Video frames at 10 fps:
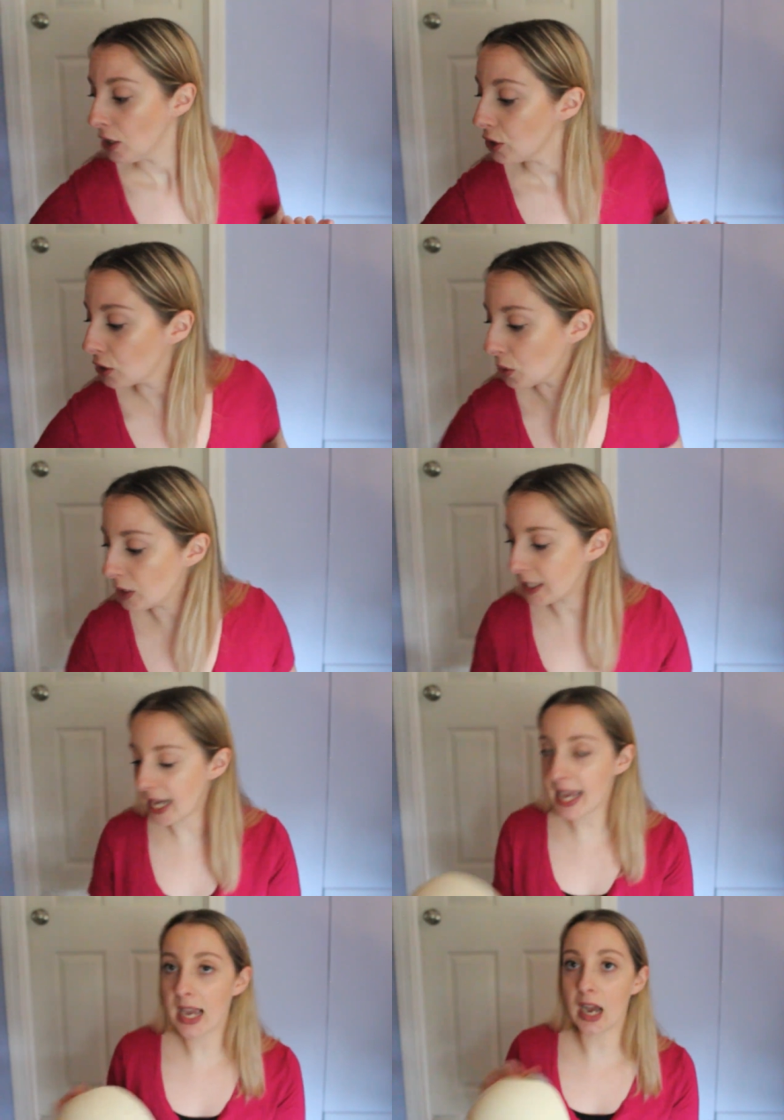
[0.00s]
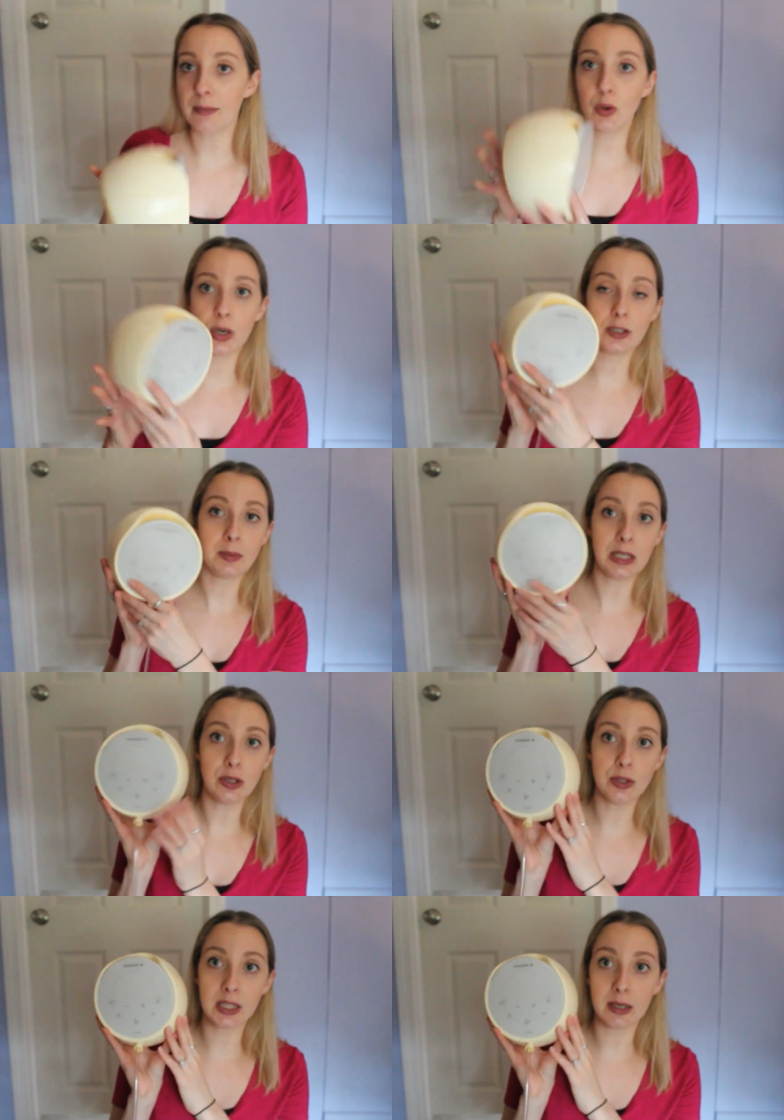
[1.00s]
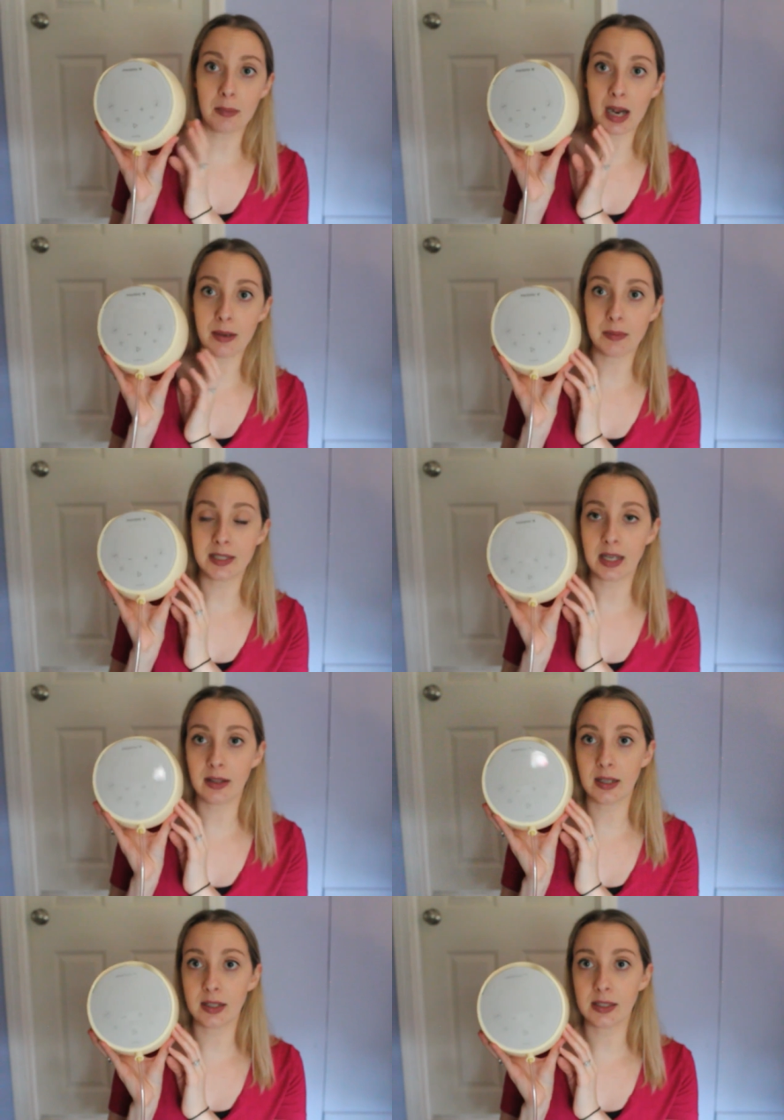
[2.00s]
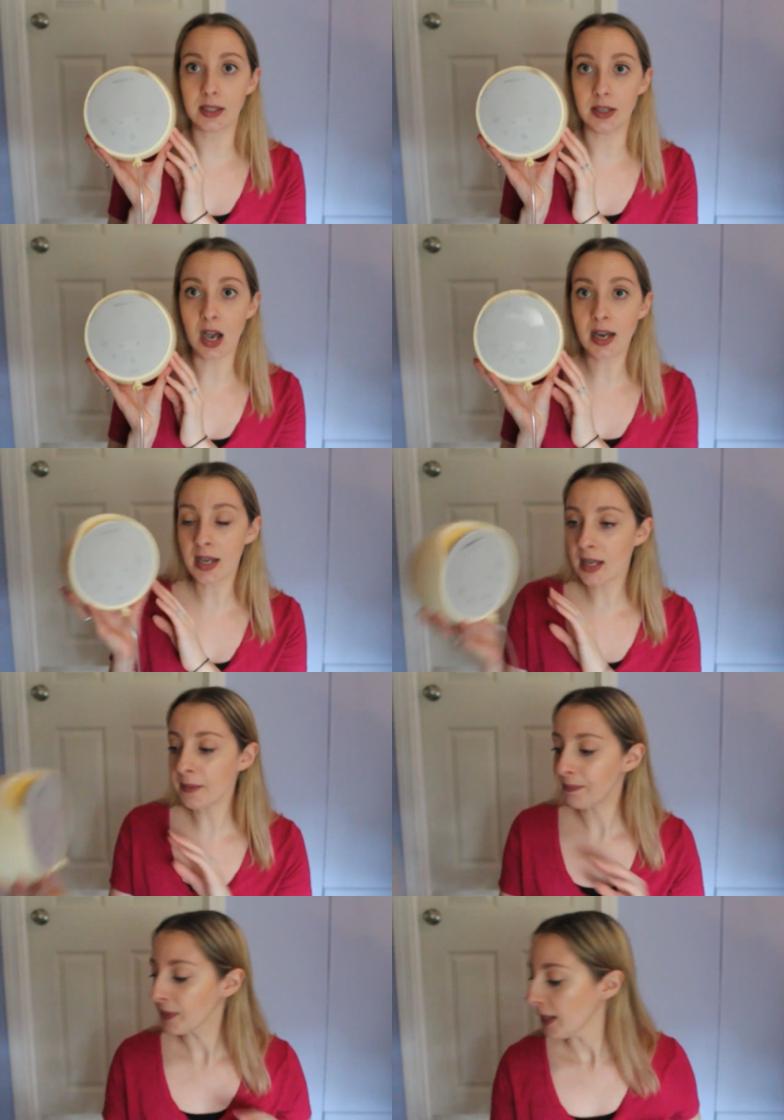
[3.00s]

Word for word: So today I'm going to be using my Medela Sonata,